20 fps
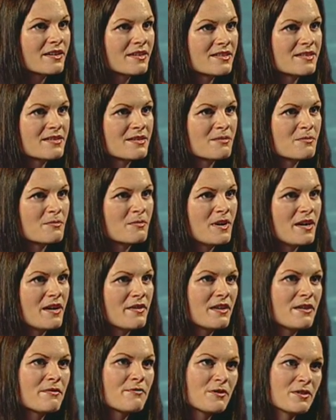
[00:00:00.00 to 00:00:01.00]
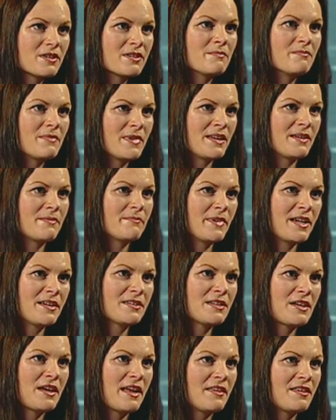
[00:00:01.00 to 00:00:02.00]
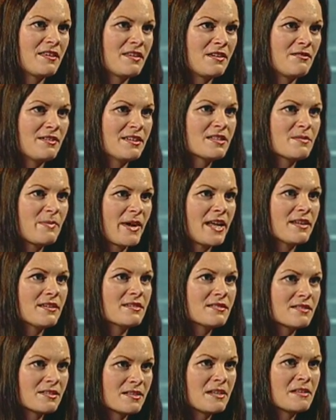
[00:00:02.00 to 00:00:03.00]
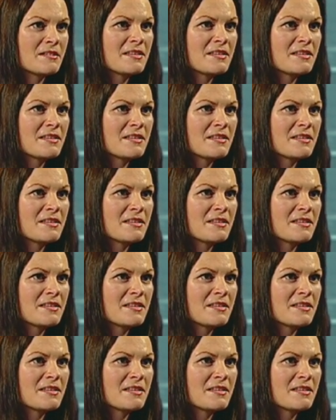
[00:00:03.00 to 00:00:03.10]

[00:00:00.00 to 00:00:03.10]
as it were, they've got to maintain their independence and